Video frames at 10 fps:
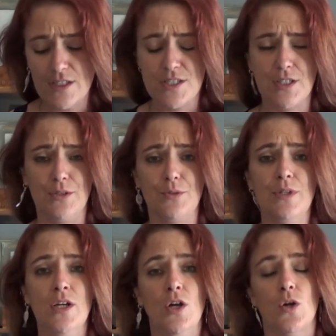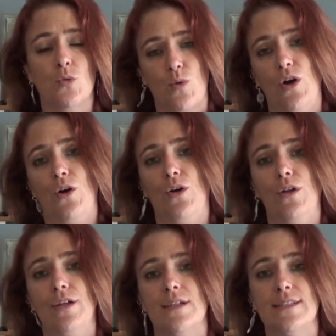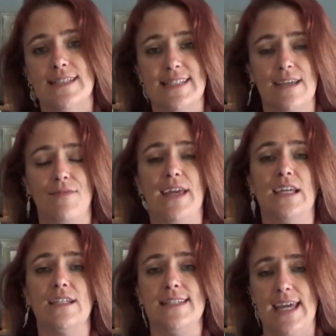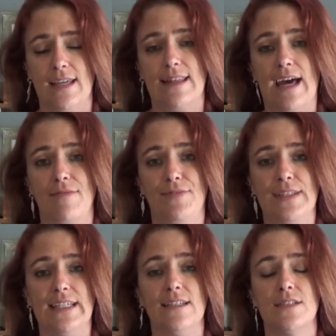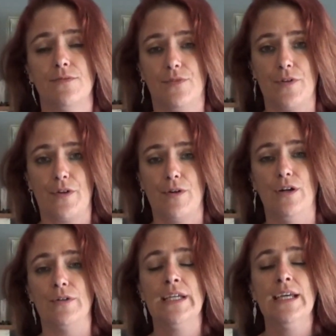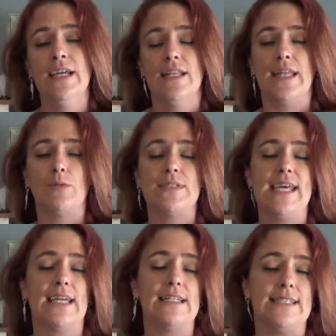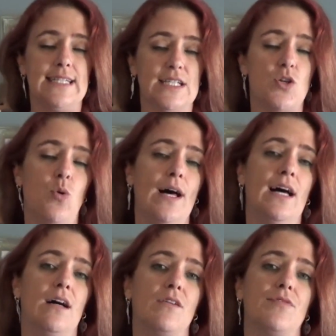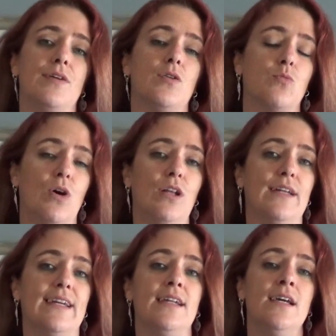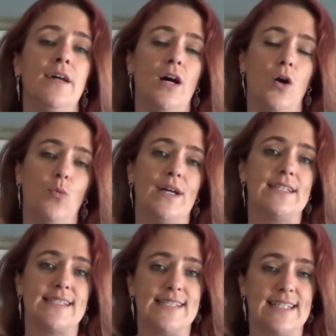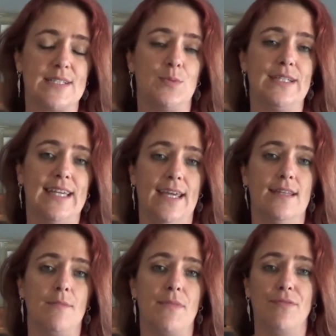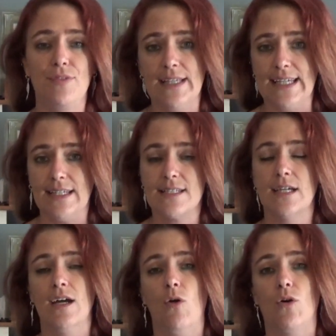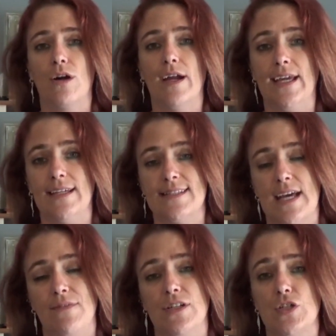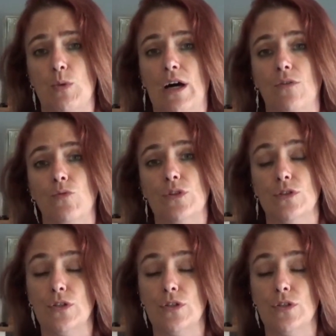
to roll to see if they could take that fleet for their own. They would take a D12, roll it, a 1 to 6 would gain them the fleet, or a 7 to 12 would